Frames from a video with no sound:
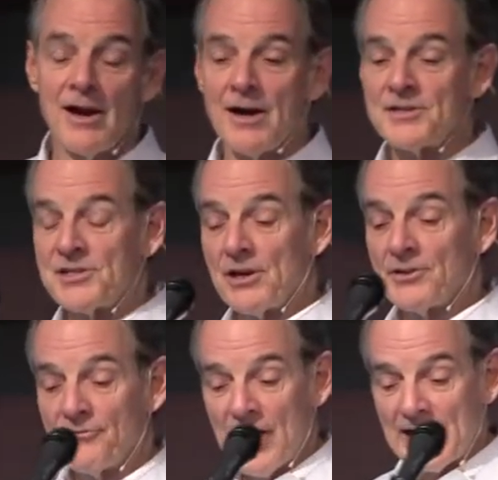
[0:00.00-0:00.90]
Uh,
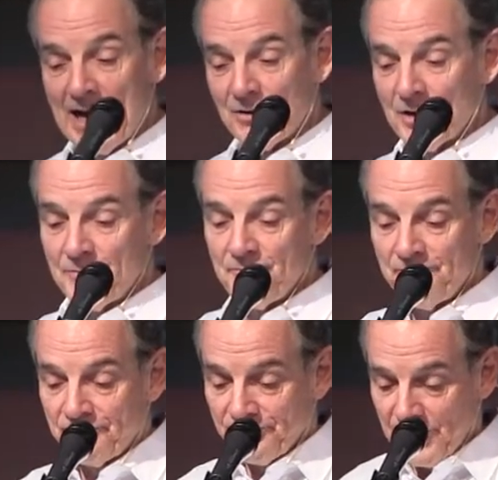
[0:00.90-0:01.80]
Sheldon Vanauken
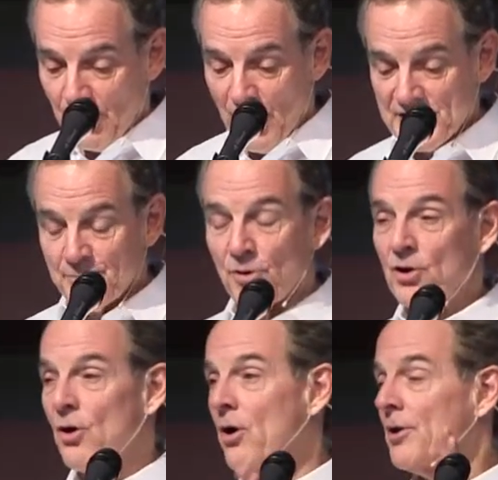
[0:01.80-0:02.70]
writes a
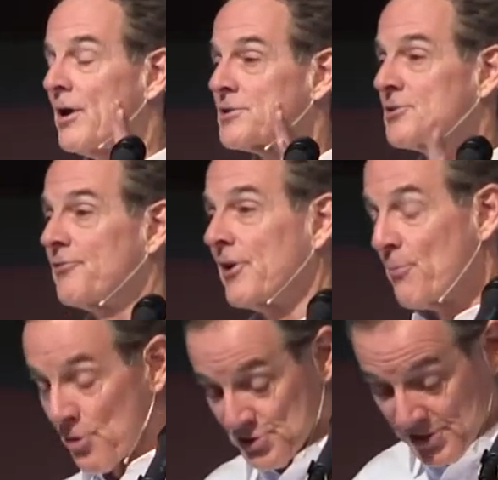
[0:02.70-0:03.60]
book called a uh,
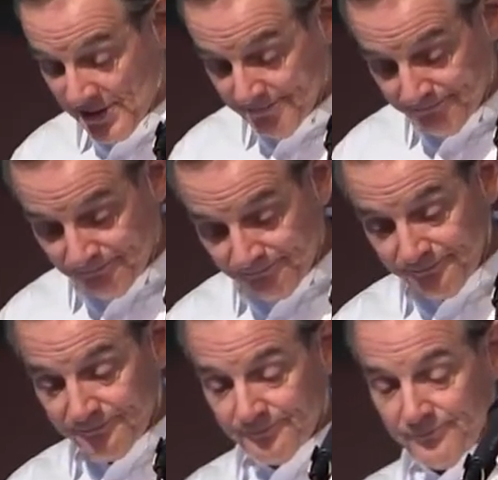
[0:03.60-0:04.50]
Severe Mercy.
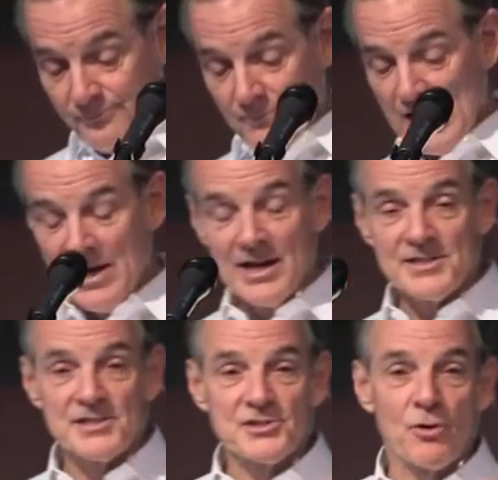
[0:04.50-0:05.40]

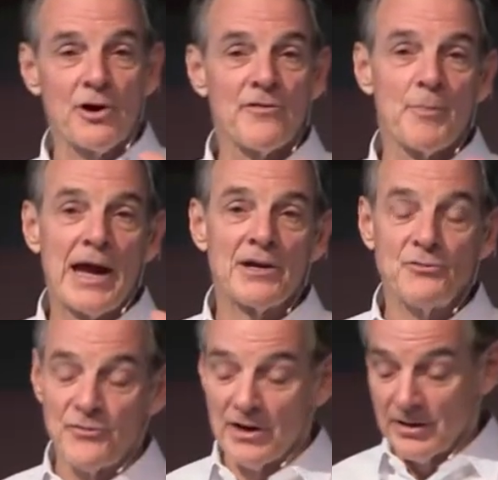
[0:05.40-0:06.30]
It's the story of a man
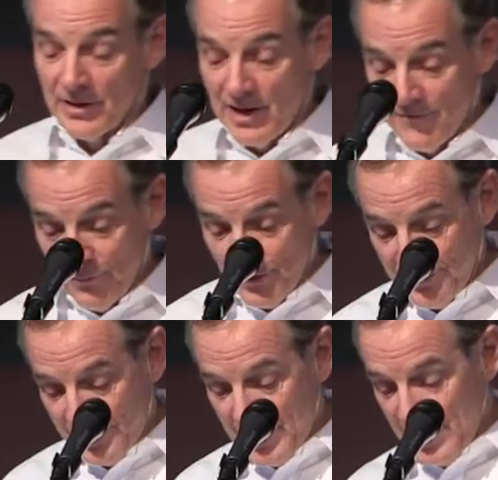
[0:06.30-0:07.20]
who fell in love
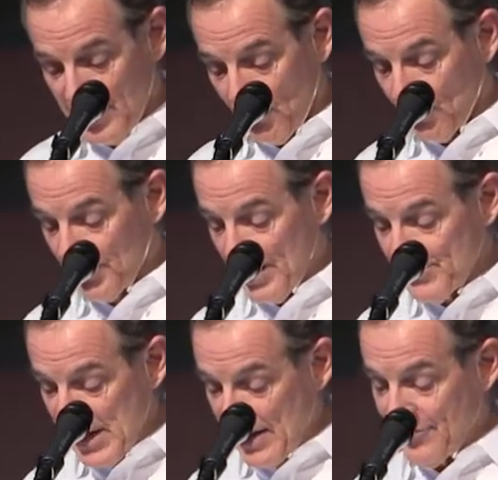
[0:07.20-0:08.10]
with a girl
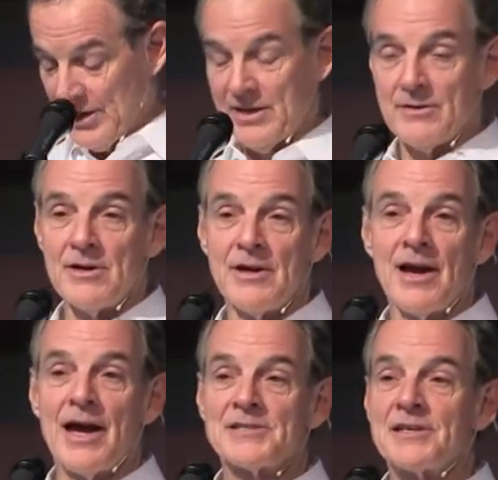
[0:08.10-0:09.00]
named Davy.
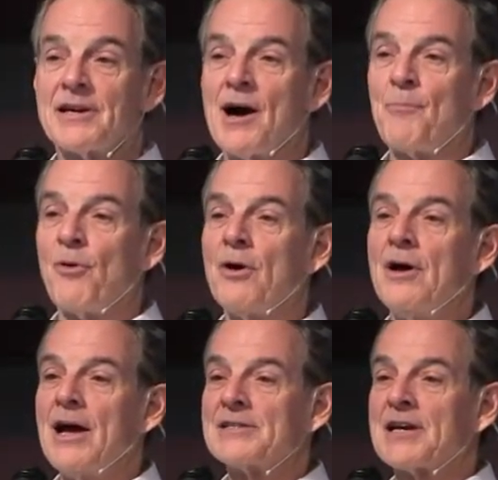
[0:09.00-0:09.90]
As a
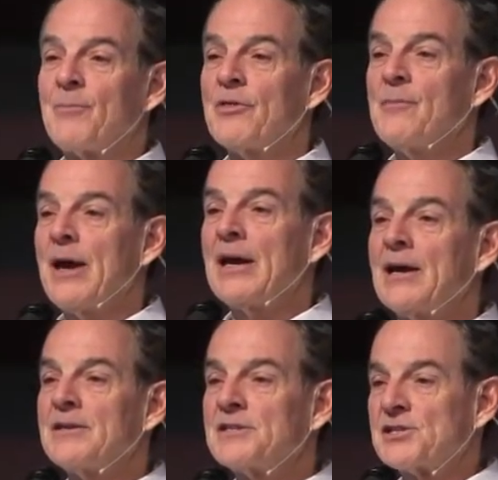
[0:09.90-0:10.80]
couple, as a couple, they make
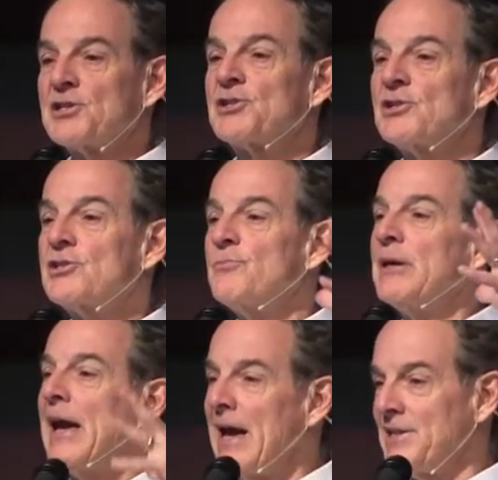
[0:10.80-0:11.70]
a decision to
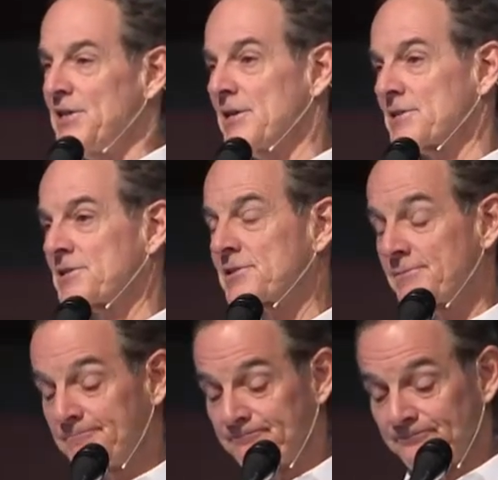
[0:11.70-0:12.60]
be atheists.